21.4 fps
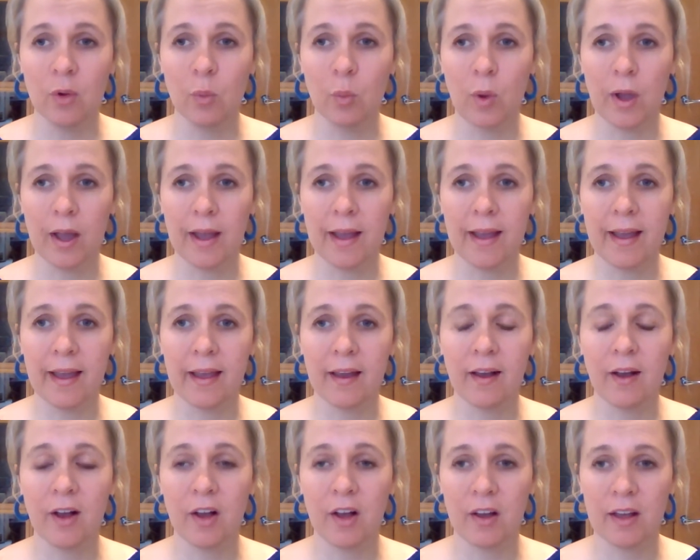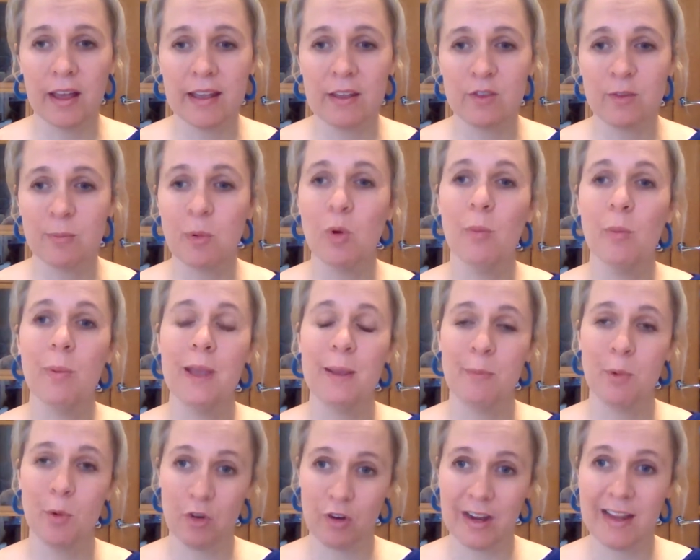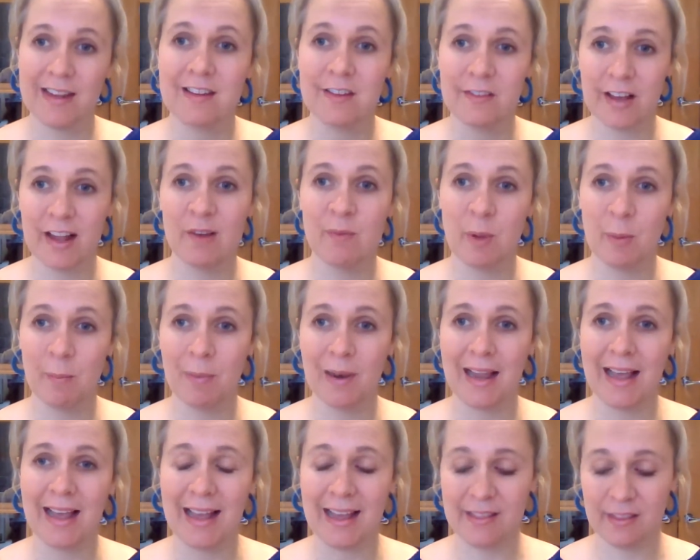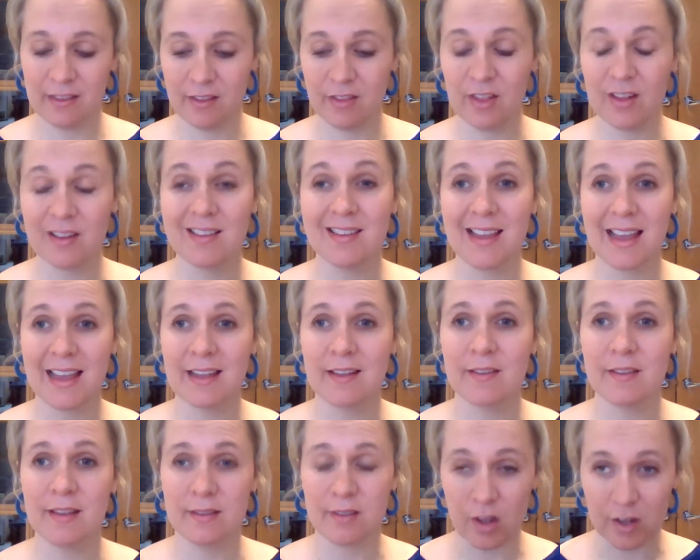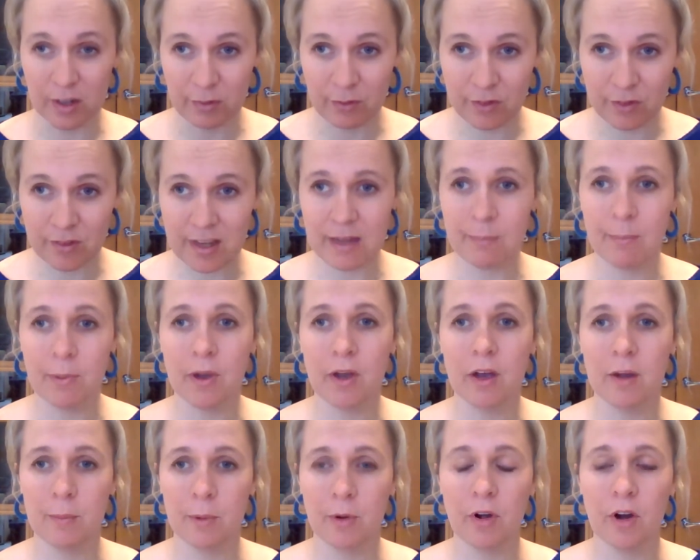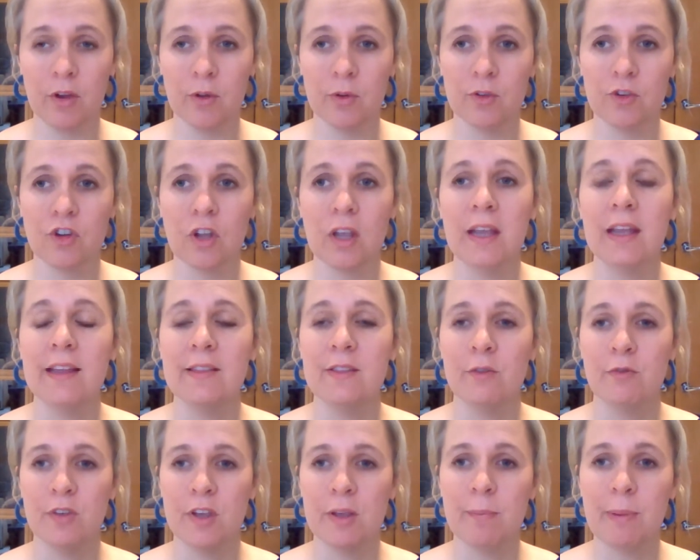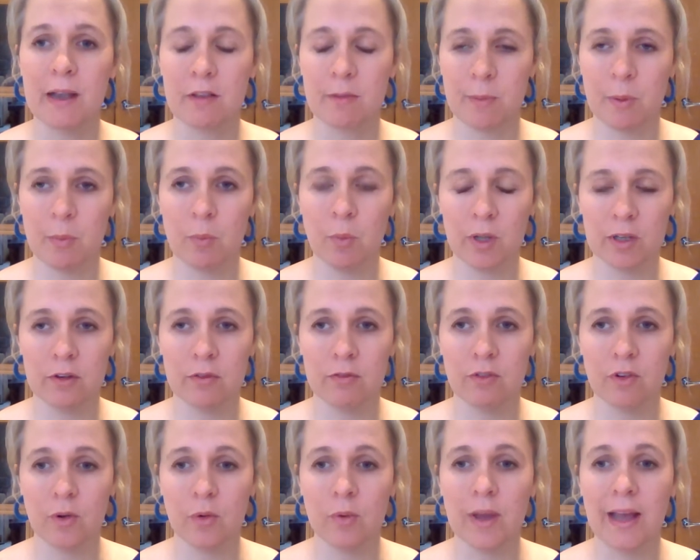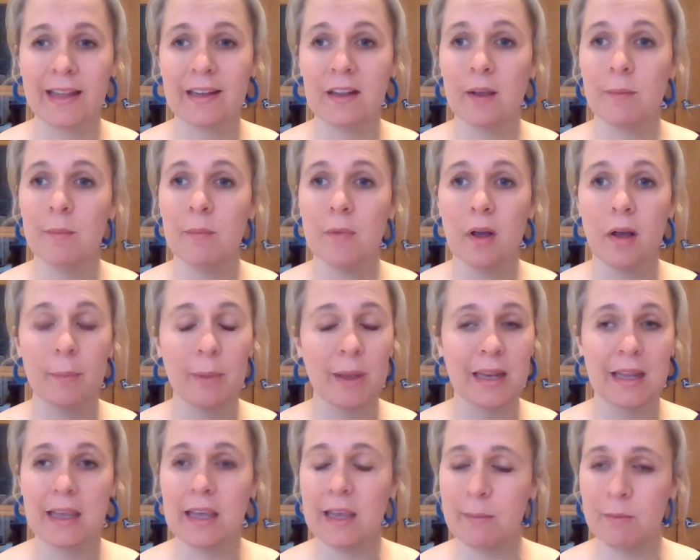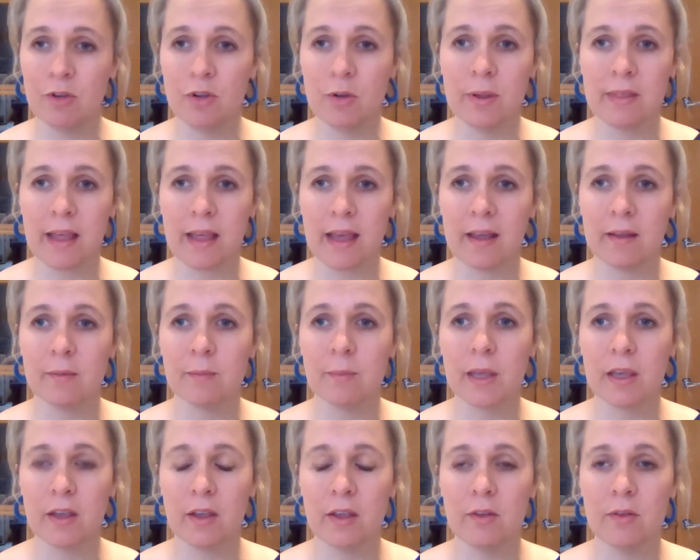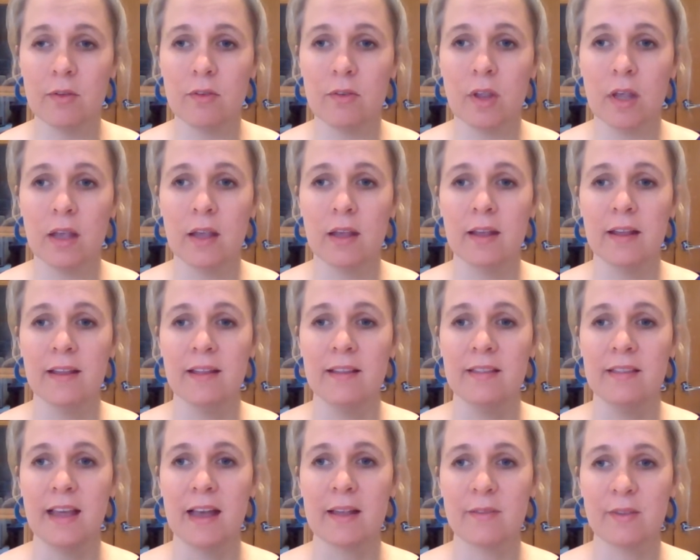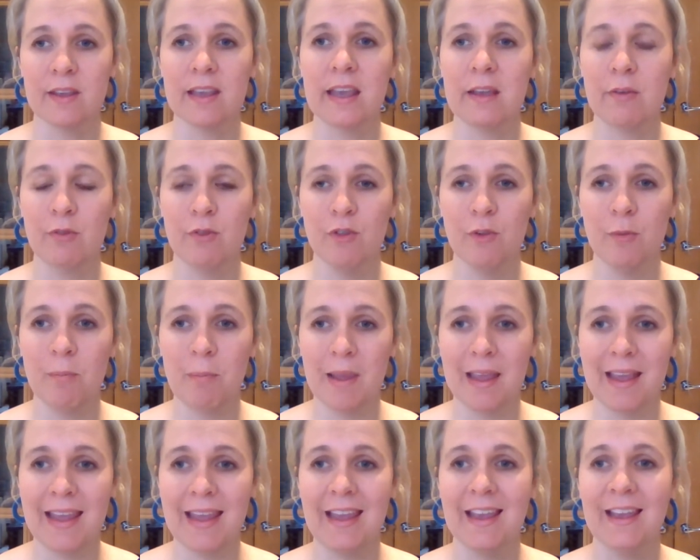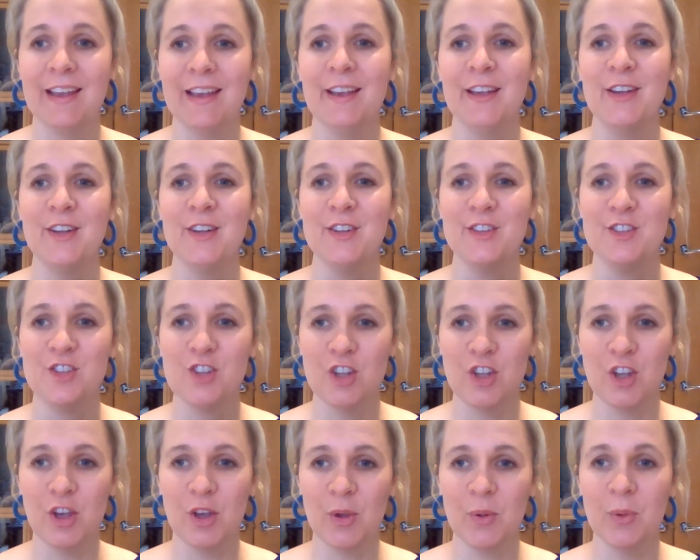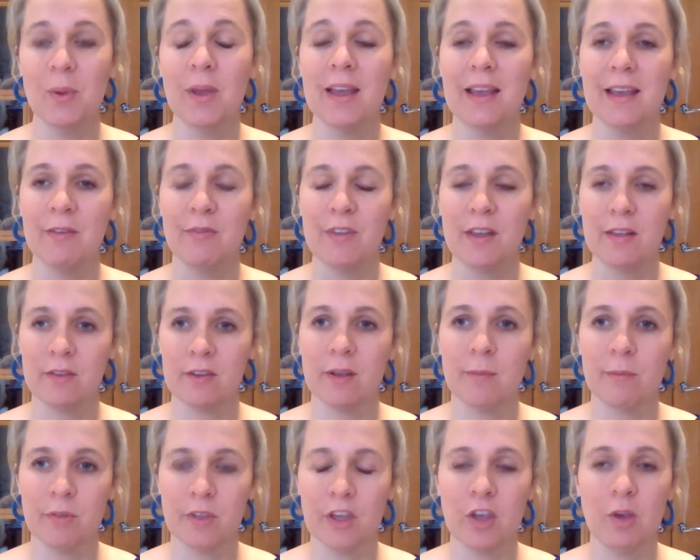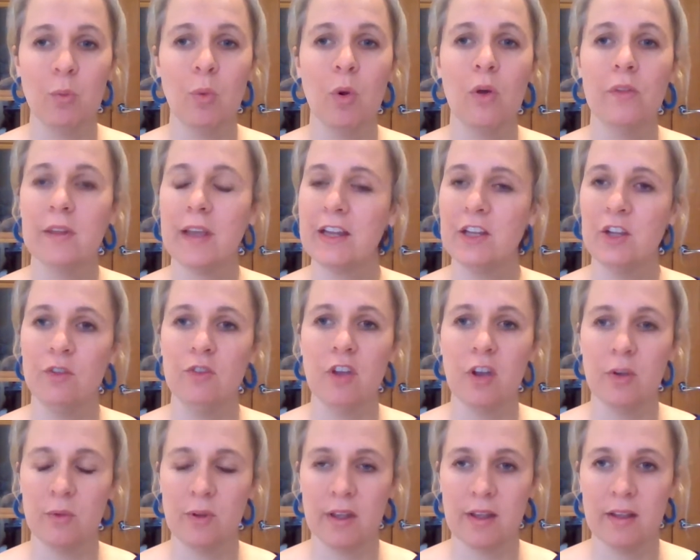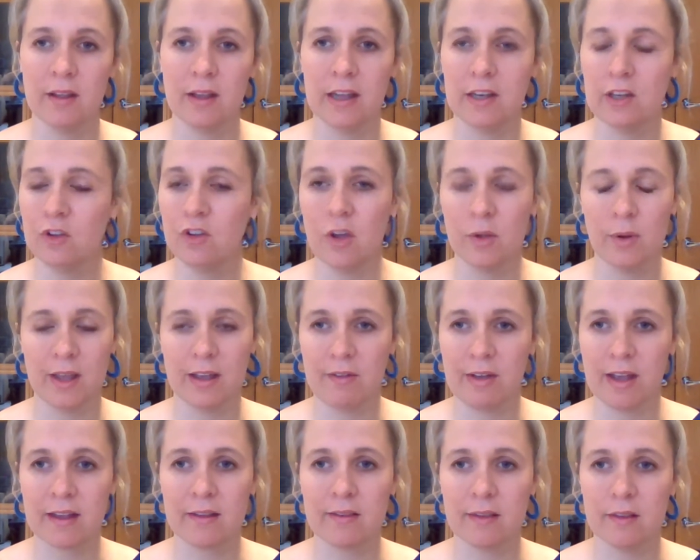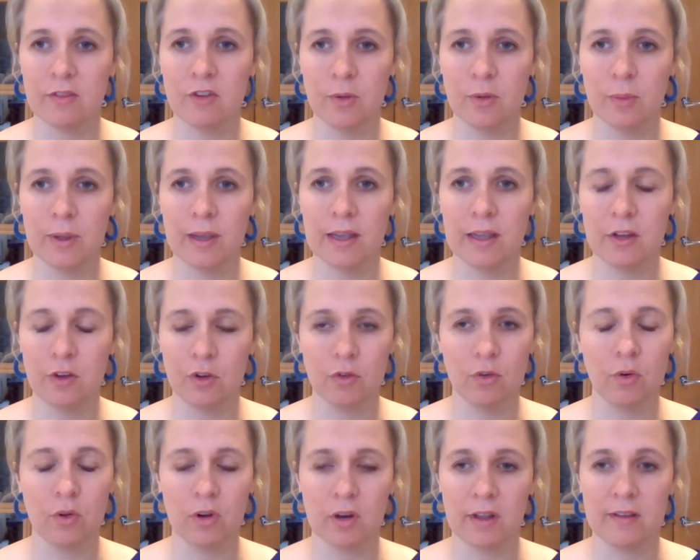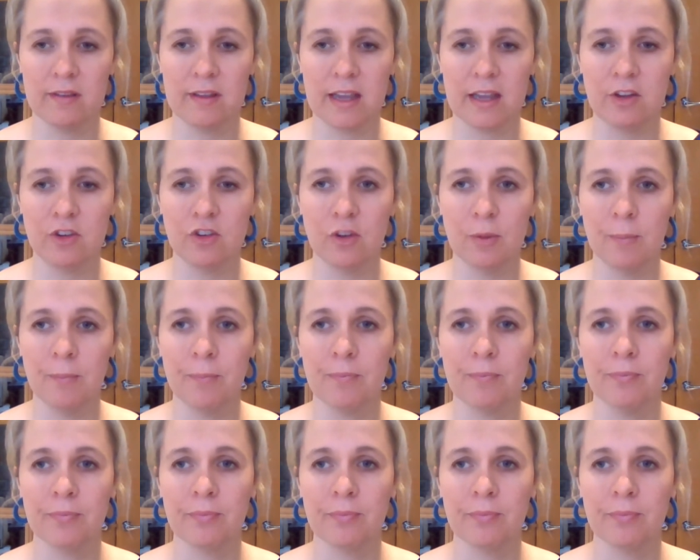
where I support people create a development plan that takes this kind of deeper approach. The feedback's been wonderful, and I'm going to keep doing that because that's a gift from me to you if that's something you want and you don't have access to it in your organisation.